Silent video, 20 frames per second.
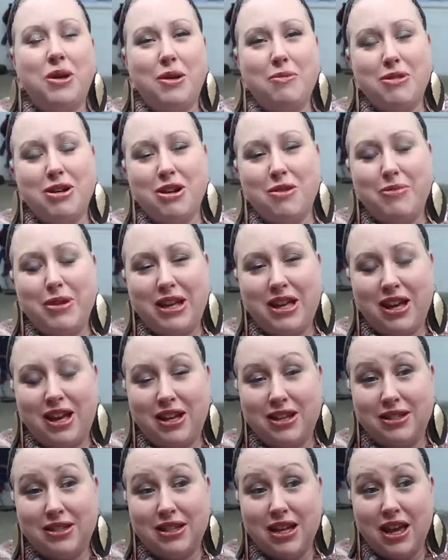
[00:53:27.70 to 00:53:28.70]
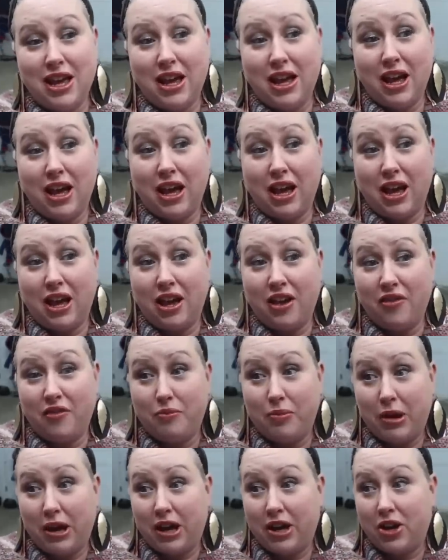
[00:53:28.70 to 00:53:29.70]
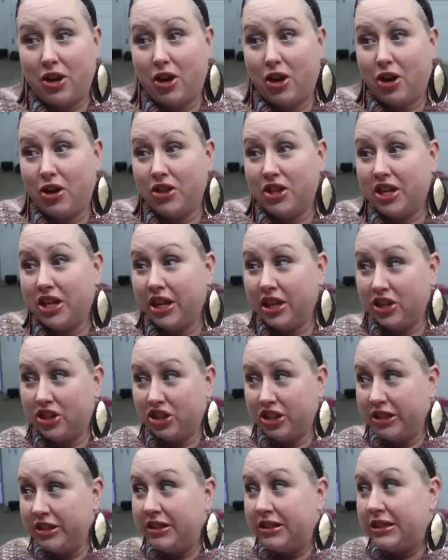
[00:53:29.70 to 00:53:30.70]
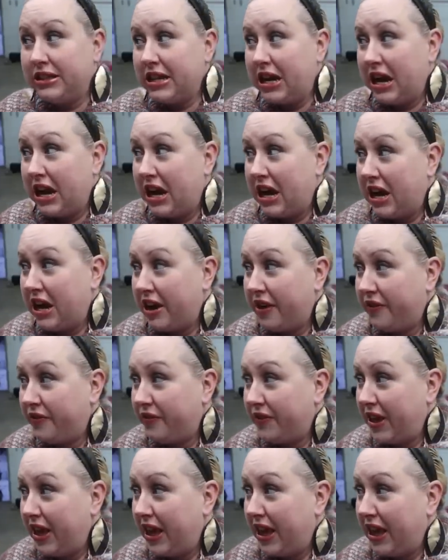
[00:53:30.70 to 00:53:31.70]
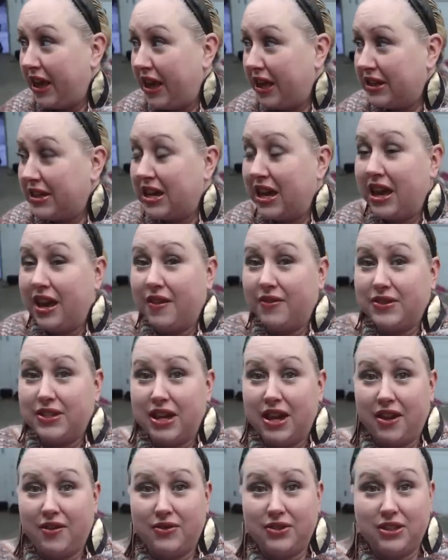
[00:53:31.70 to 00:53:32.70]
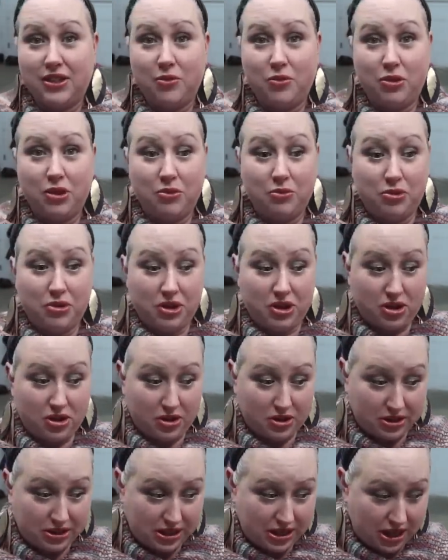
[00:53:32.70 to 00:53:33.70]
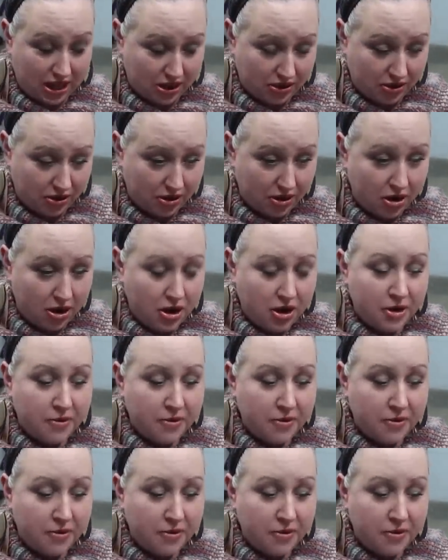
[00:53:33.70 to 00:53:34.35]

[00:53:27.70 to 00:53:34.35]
bummer because I've bought all the kitchen stuff and I have to have someone put it all together.